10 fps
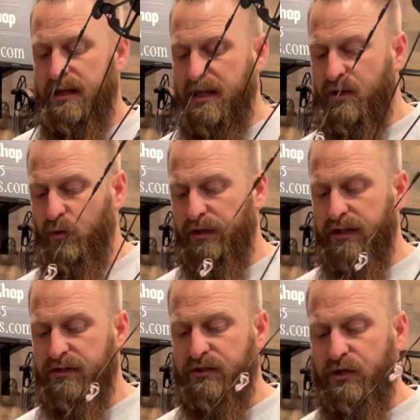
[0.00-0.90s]
equally
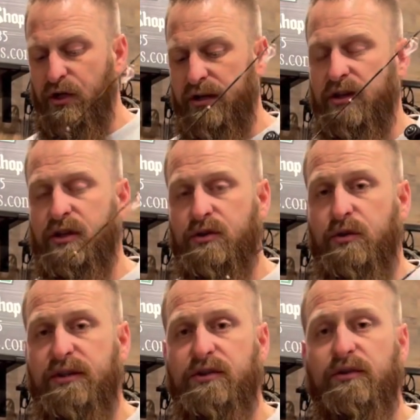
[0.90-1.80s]
as good. So
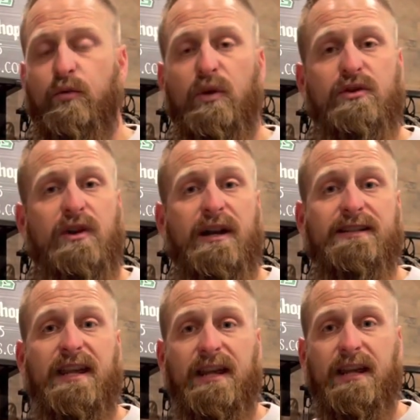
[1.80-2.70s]
they took the Ridge Rock
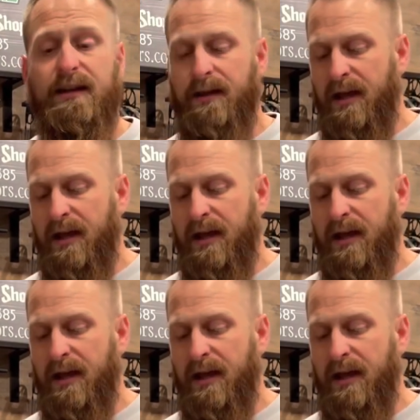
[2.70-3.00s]
Tan